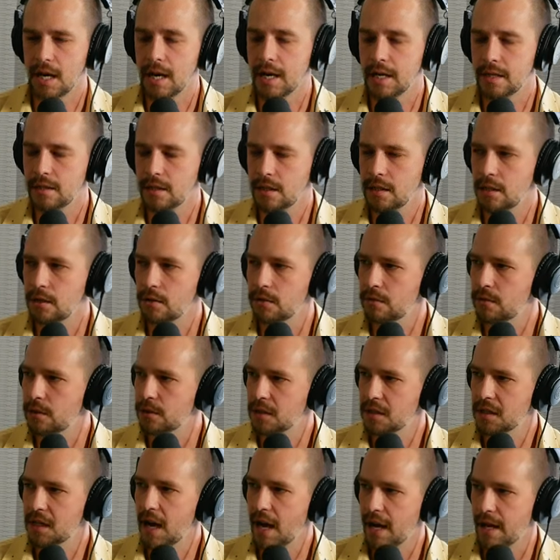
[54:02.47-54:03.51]
does, and you
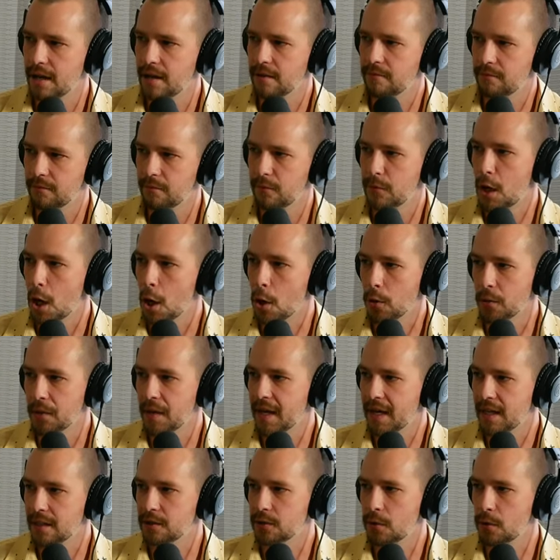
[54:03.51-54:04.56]
just kind of know
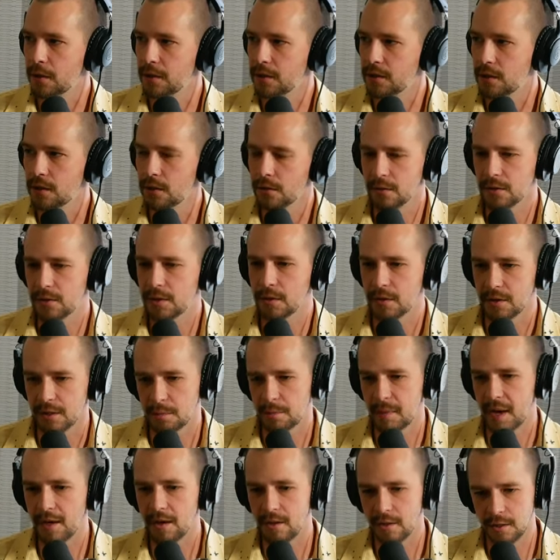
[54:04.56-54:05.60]
that it's going to, so it's
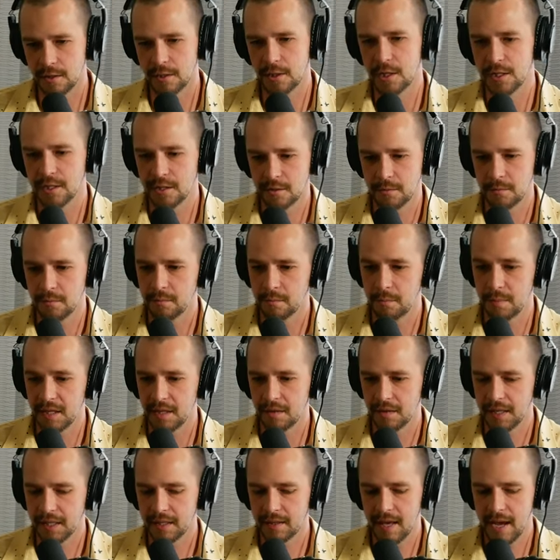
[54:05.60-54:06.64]
better to just
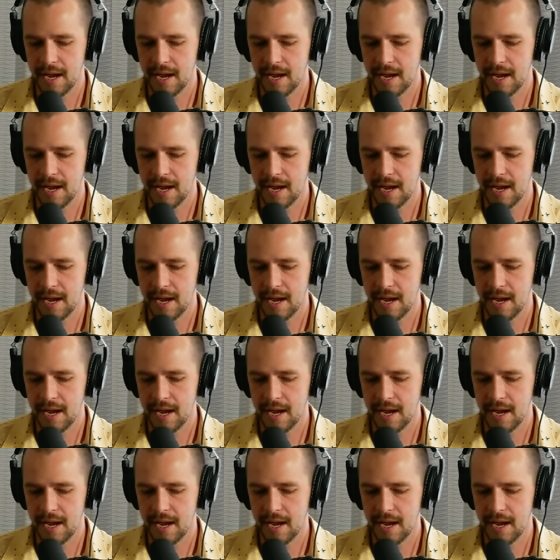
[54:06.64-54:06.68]
be like